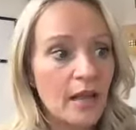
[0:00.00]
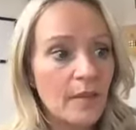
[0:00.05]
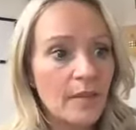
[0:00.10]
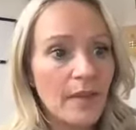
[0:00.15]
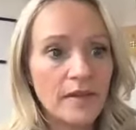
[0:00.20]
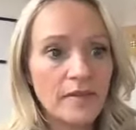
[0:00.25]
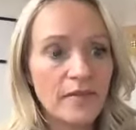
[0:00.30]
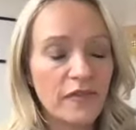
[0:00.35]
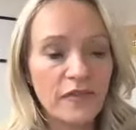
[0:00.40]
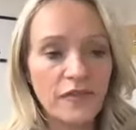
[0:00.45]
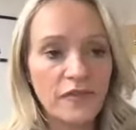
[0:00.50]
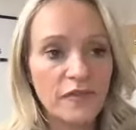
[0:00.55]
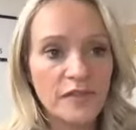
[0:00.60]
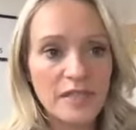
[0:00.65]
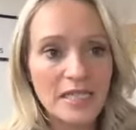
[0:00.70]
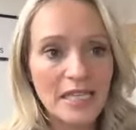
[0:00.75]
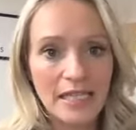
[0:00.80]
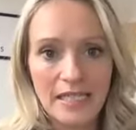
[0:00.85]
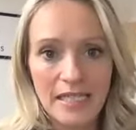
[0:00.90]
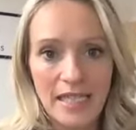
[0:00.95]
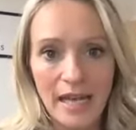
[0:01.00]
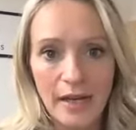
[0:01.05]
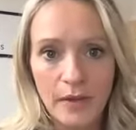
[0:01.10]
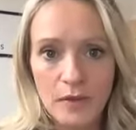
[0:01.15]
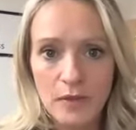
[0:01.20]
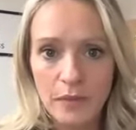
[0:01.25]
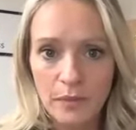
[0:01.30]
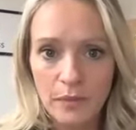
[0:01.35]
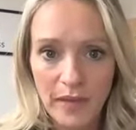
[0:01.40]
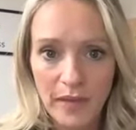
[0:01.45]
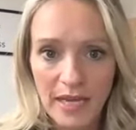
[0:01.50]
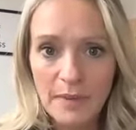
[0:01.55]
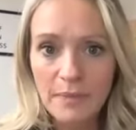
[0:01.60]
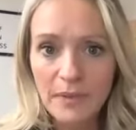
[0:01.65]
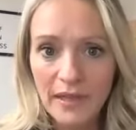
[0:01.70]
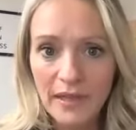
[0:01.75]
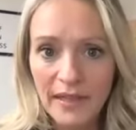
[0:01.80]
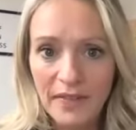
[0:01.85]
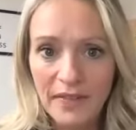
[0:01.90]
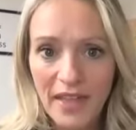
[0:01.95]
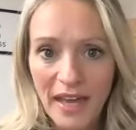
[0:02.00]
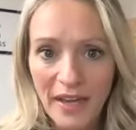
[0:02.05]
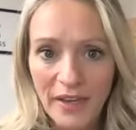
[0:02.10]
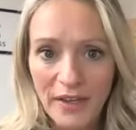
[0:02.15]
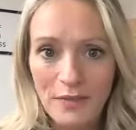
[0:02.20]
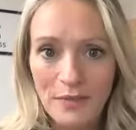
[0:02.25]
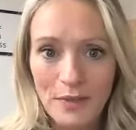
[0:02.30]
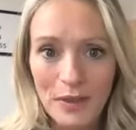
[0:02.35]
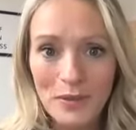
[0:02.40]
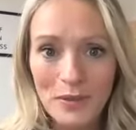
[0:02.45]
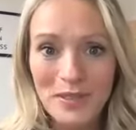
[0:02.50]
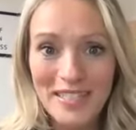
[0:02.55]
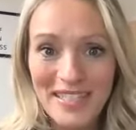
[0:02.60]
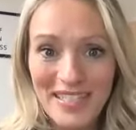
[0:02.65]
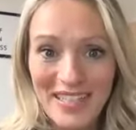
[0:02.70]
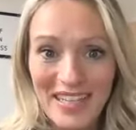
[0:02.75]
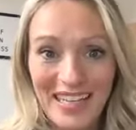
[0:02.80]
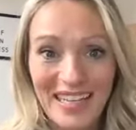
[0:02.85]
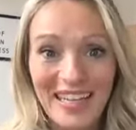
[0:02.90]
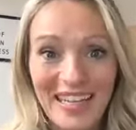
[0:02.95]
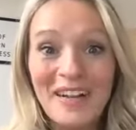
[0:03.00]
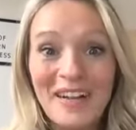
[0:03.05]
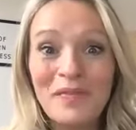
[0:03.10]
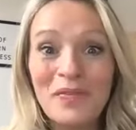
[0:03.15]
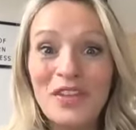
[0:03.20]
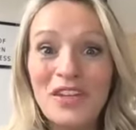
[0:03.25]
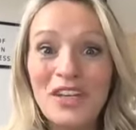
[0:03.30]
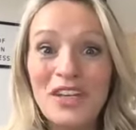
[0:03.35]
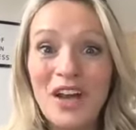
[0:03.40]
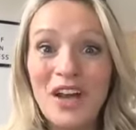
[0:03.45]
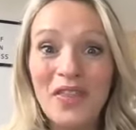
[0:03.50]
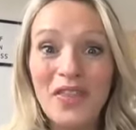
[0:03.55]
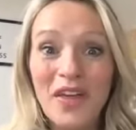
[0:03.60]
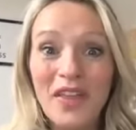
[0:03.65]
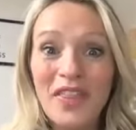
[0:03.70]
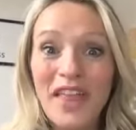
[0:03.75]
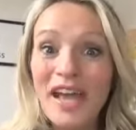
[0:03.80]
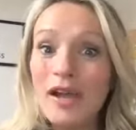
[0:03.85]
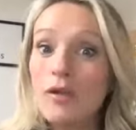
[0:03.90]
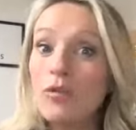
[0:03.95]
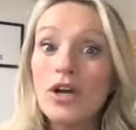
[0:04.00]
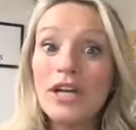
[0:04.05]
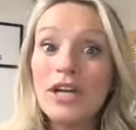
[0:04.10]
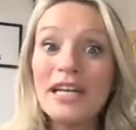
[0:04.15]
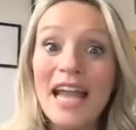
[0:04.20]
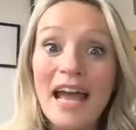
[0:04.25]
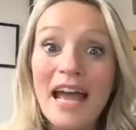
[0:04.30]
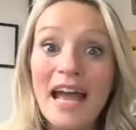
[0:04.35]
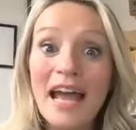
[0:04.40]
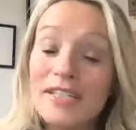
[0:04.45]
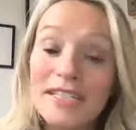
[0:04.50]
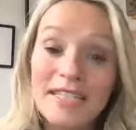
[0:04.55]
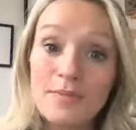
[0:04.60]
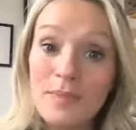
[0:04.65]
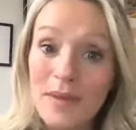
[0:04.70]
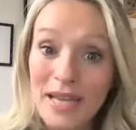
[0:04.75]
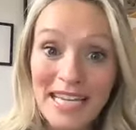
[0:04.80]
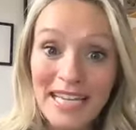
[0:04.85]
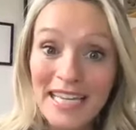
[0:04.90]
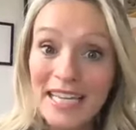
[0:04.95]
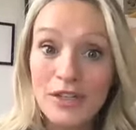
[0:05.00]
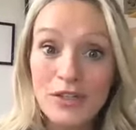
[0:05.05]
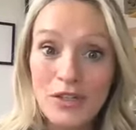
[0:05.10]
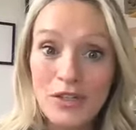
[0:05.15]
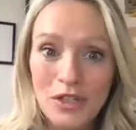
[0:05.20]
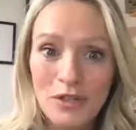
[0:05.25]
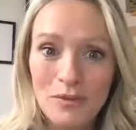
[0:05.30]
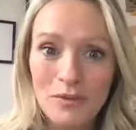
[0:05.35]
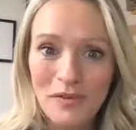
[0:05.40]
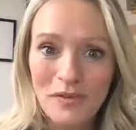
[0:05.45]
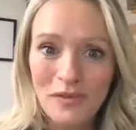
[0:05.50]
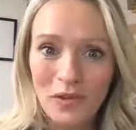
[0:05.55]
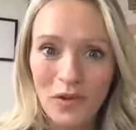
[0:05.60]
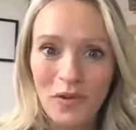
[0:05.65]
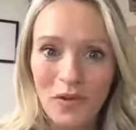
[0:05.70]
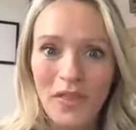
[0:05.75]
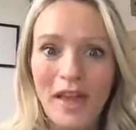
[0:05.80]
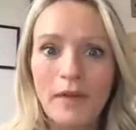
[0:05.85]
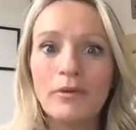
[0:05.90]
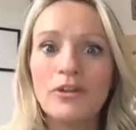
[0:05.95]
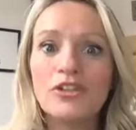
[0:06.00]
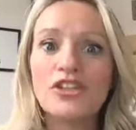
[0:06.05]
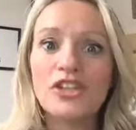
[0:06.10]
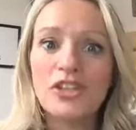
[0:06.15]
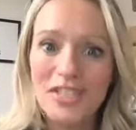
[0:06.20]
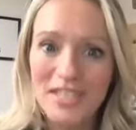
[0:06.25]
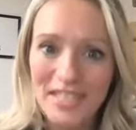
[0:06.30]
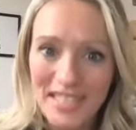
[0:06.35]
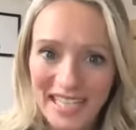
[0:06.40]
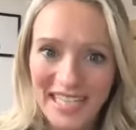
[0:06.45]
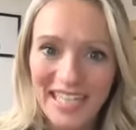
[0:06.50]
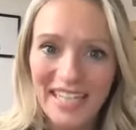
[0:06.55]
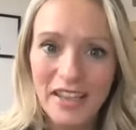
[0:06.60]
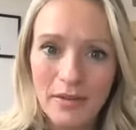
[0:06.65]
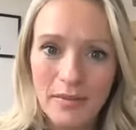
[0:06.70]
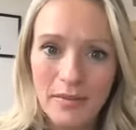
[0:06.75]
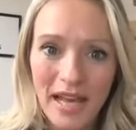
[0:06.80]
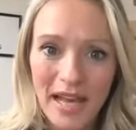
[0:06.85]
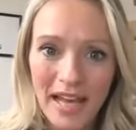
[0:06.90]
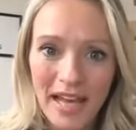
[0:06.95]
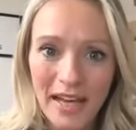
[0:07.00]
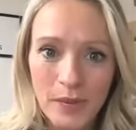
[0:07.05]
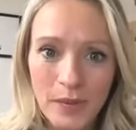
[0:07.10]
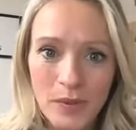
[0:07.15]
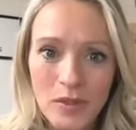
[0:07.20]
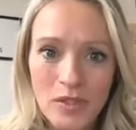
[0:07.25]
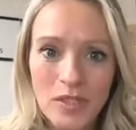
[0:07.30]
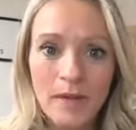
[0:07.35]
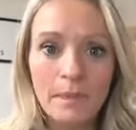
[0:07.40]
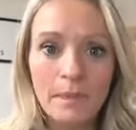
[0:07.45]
about 6,000 people in their community, that they were never speaking to before. They were just selling them a house.